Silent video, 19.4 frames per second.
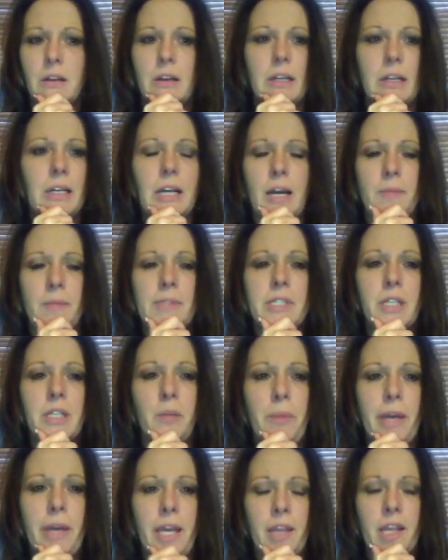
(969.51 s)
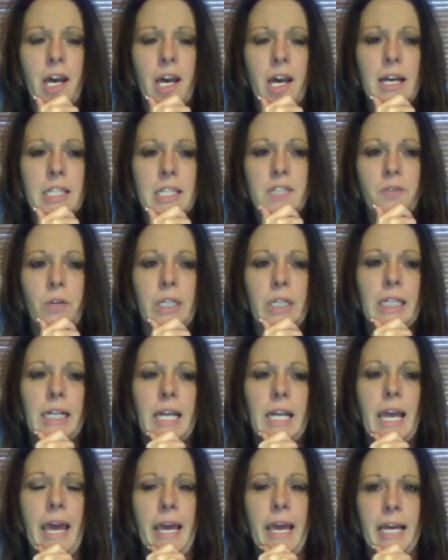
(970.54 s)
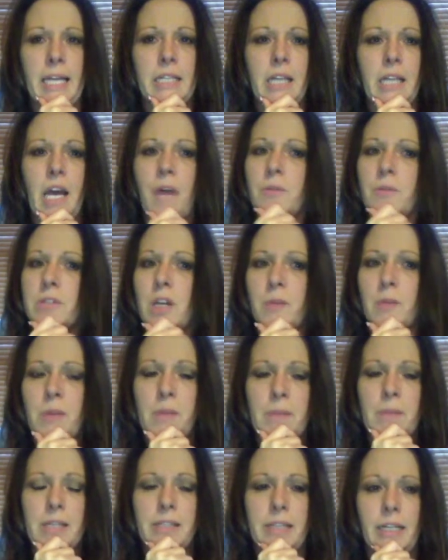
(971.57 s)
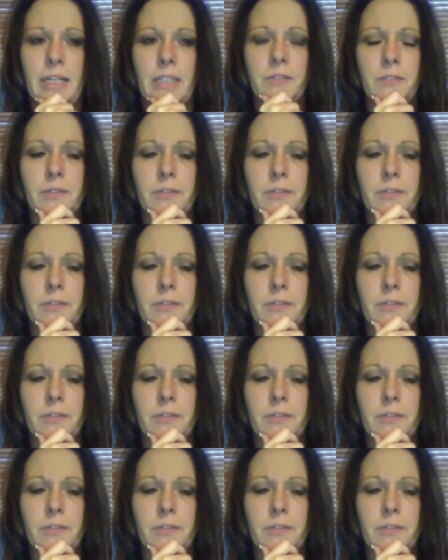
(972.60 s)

I'm still paying the cost for it, and I was home by myself.